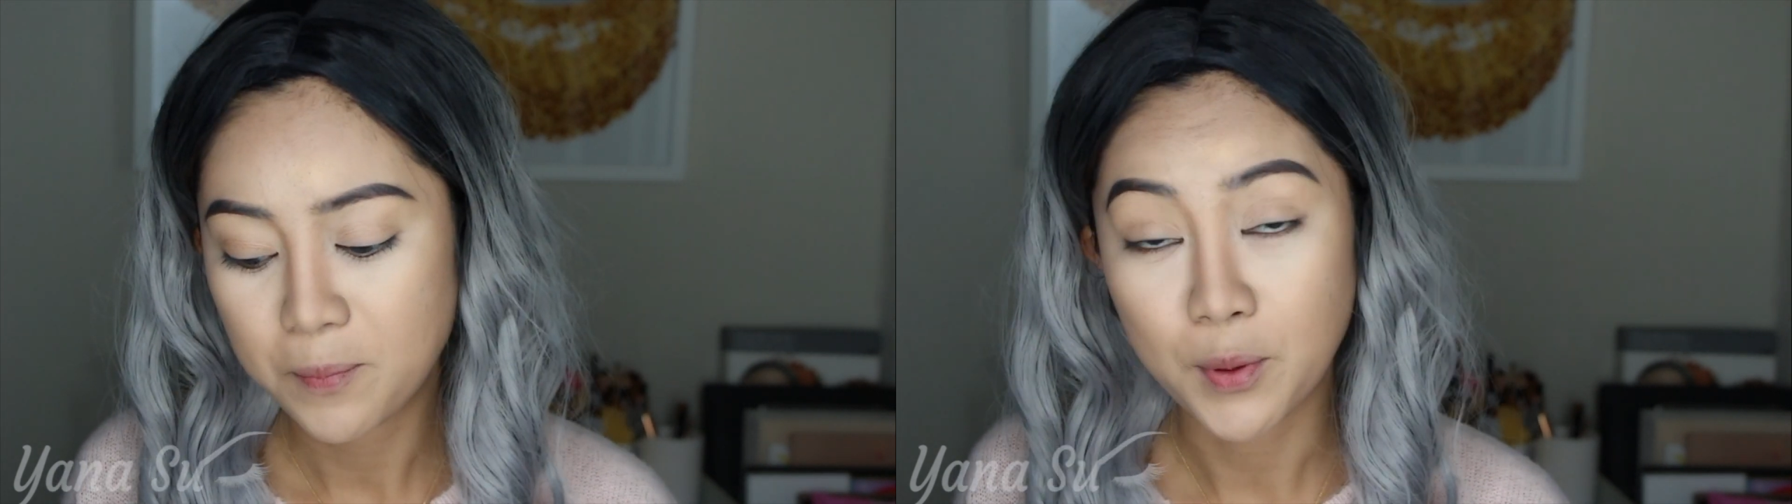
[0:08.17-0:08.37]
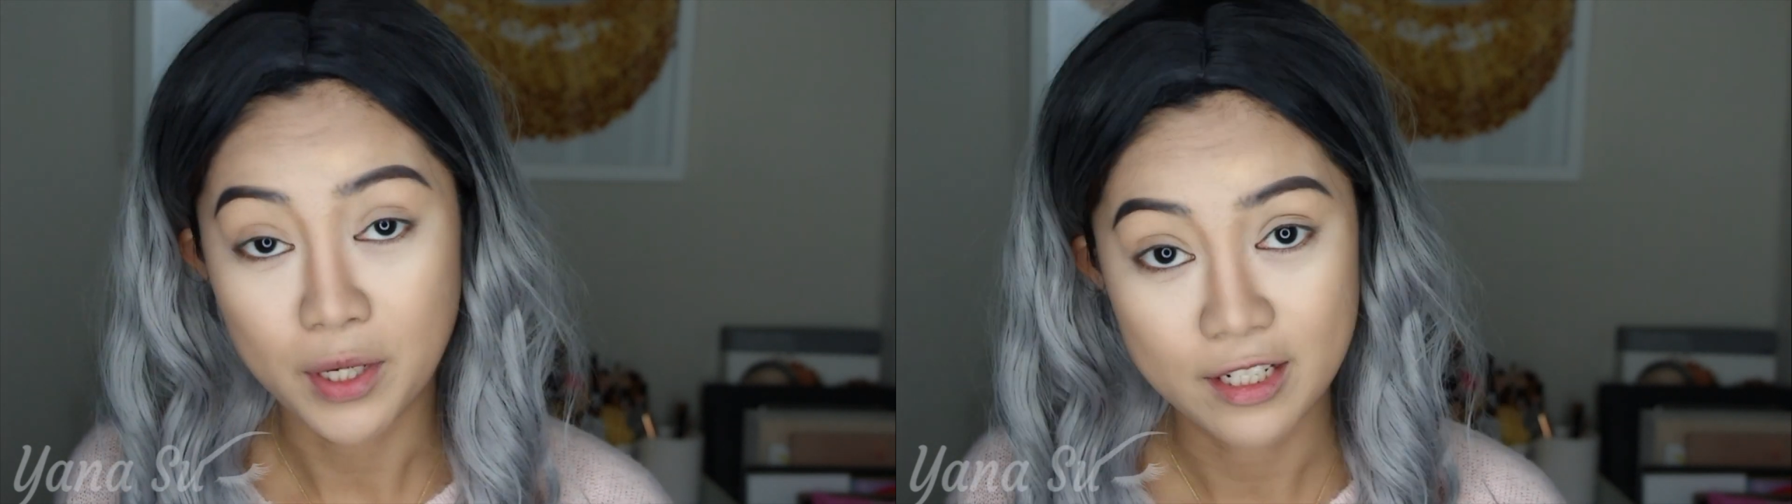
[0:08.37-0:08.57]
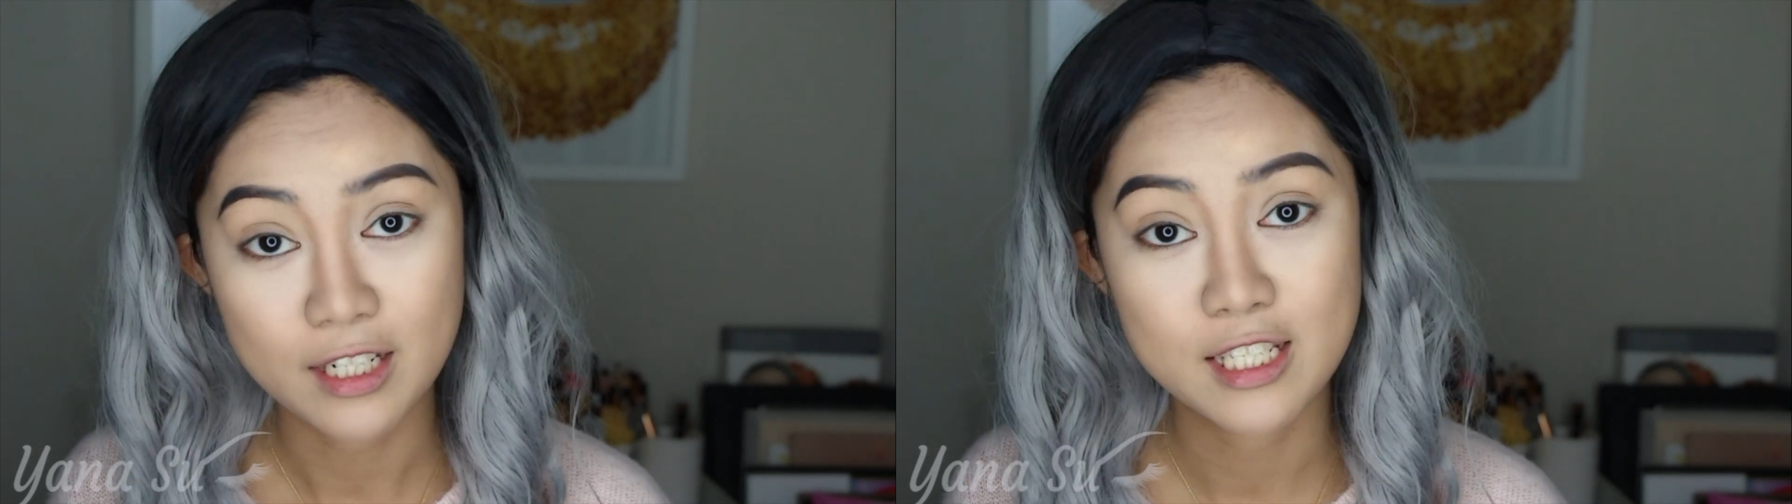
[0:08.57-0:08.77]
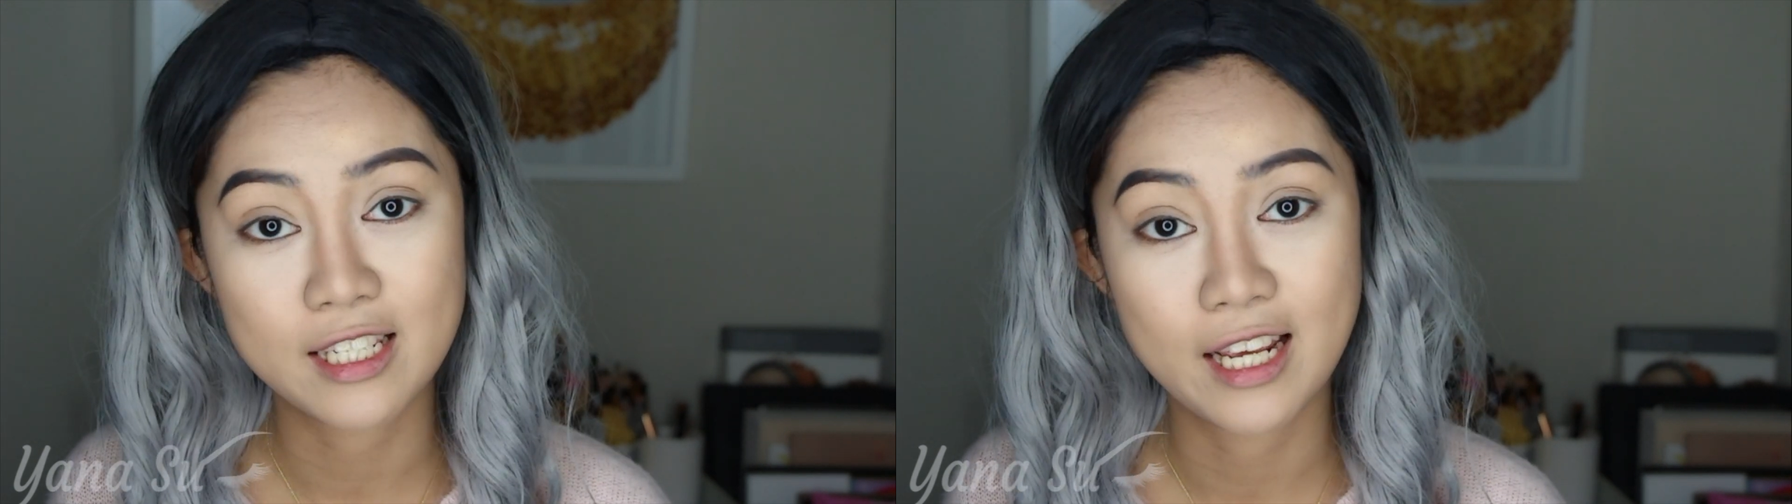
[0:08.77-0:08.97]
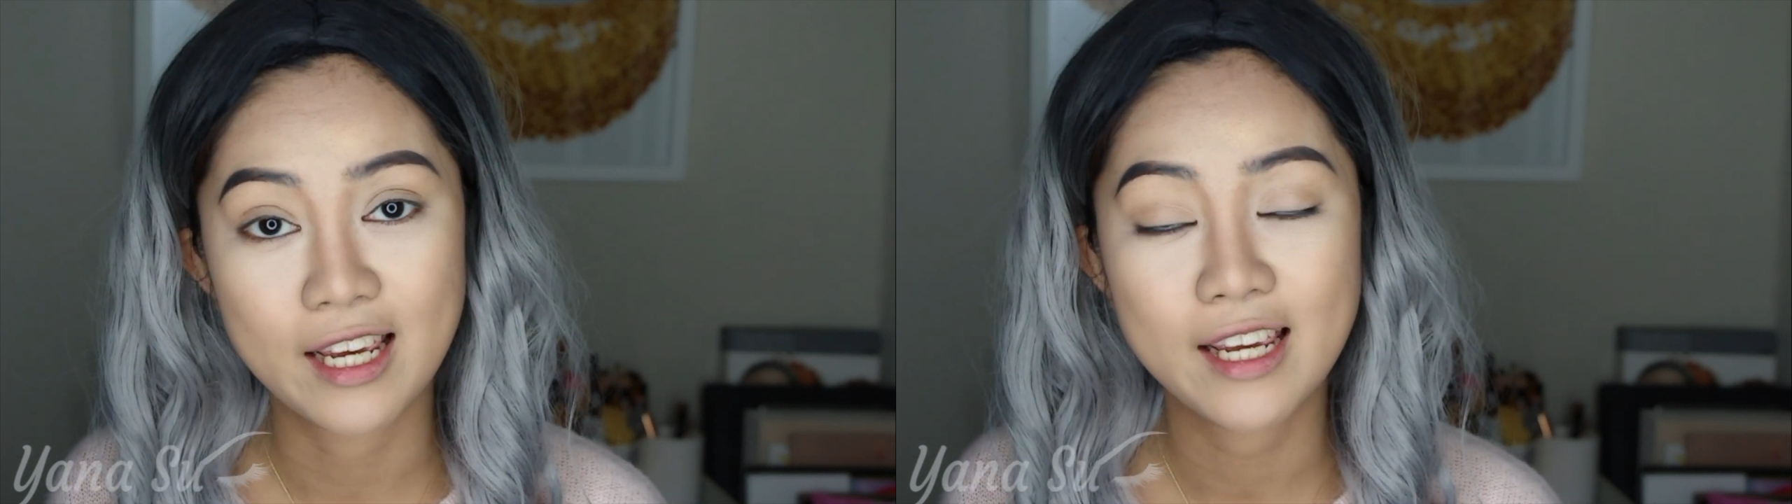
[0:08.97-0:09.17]
product
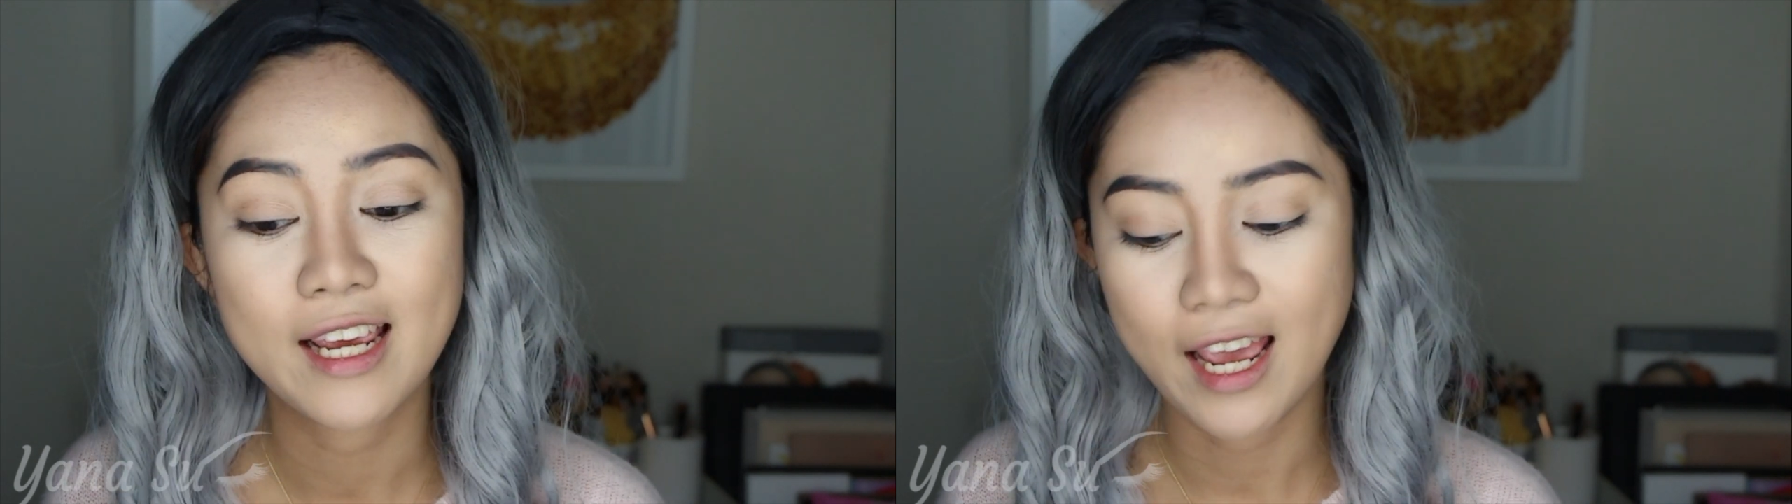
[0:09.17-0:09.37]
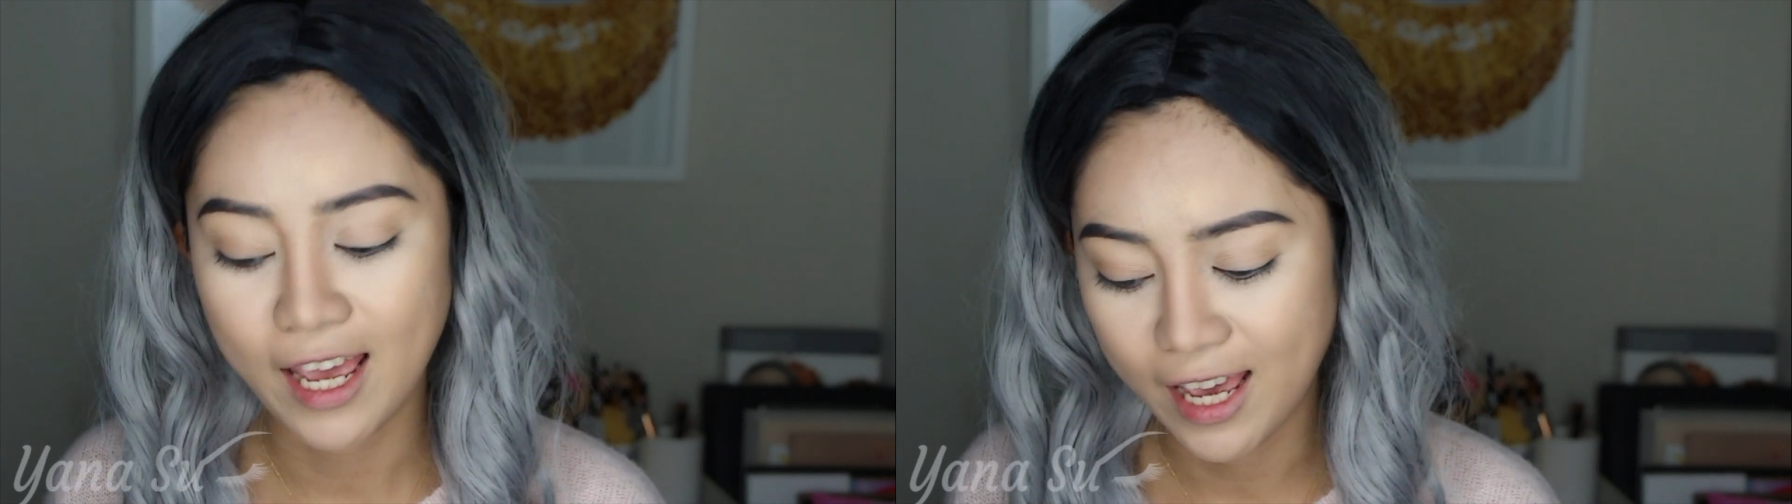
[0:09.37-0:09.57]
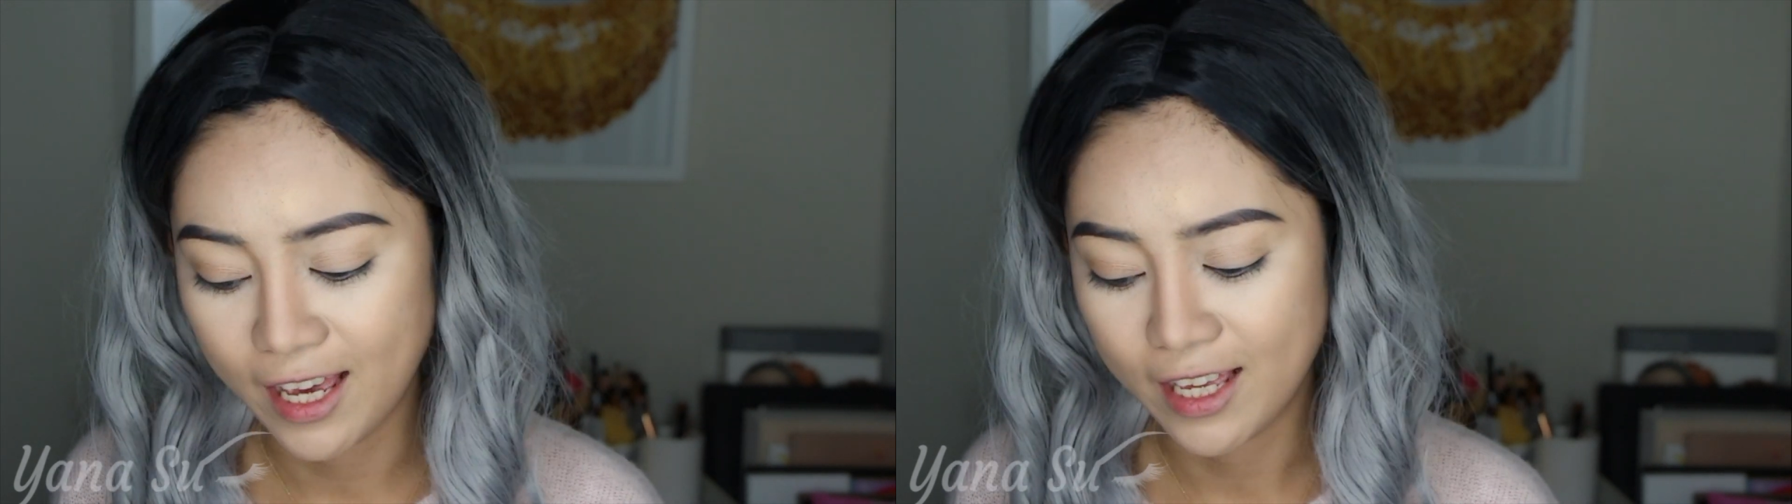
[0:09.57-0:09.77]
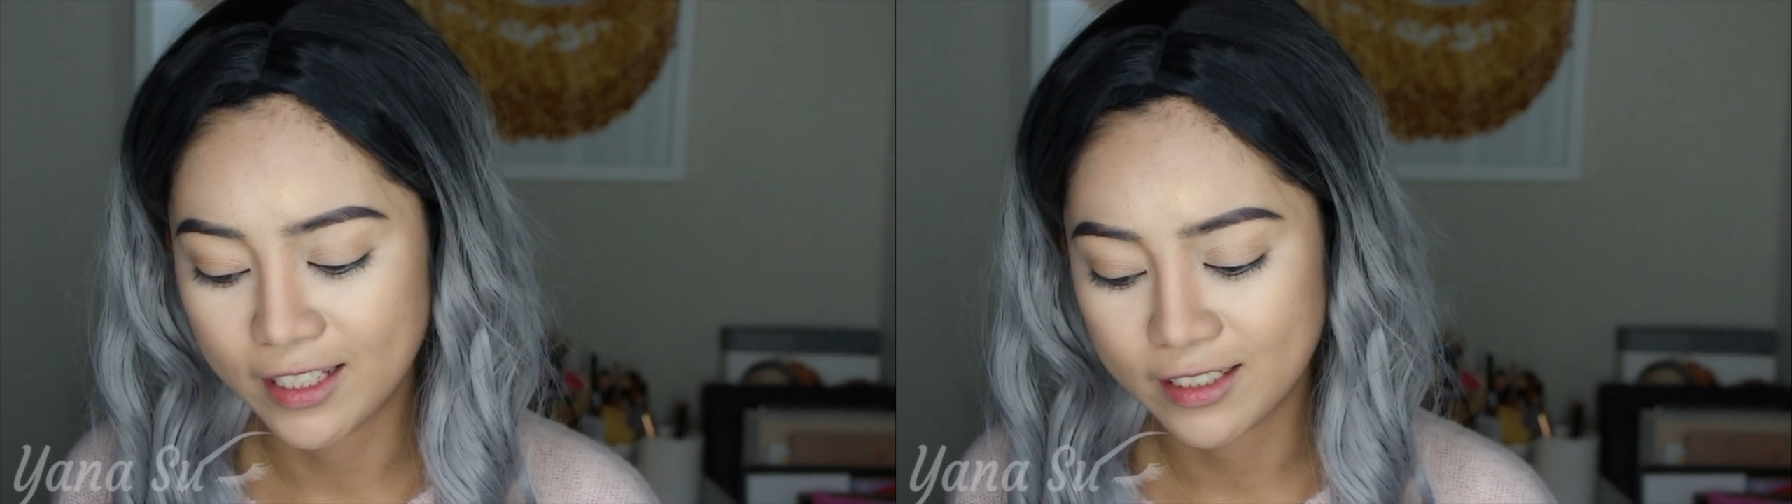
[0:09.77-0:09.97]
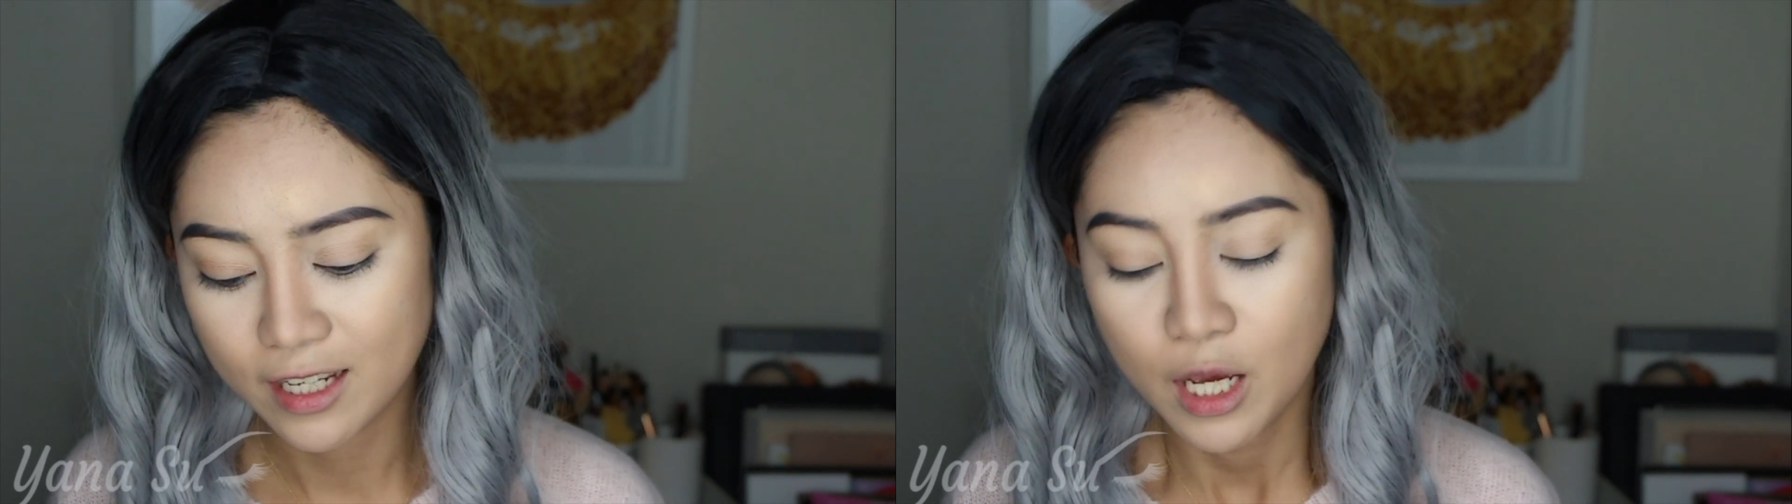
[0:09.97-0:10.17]
today
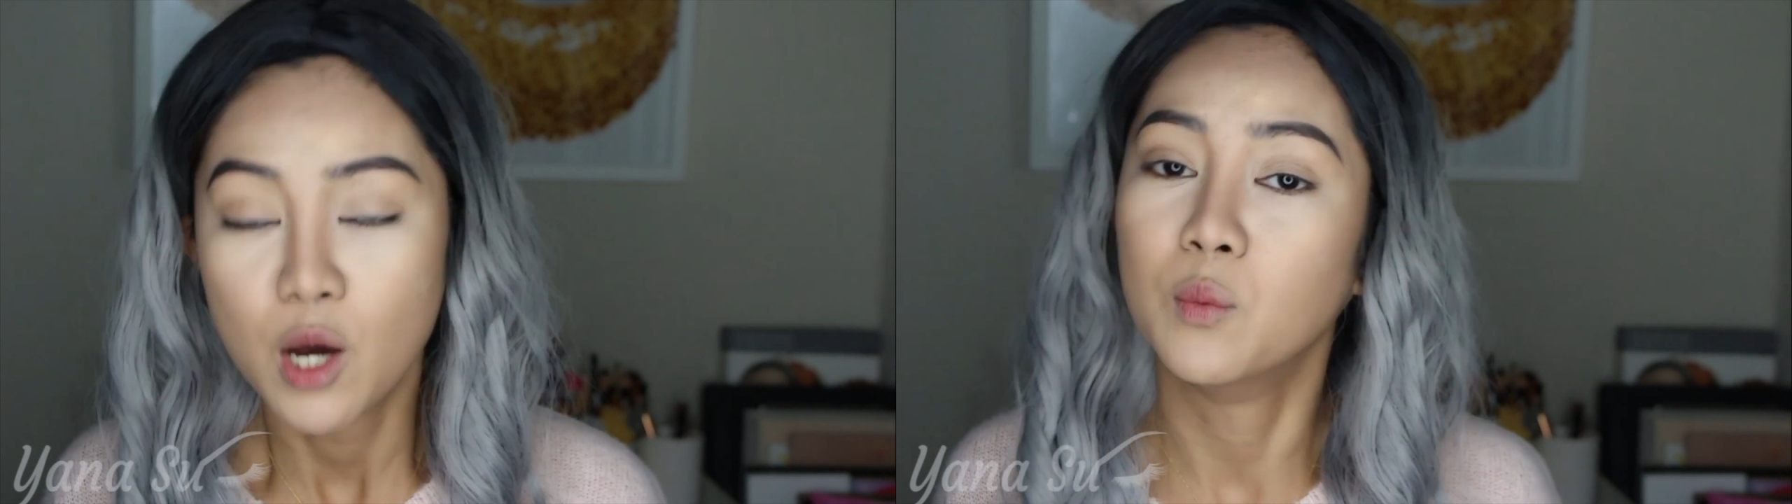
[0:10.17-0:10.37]
and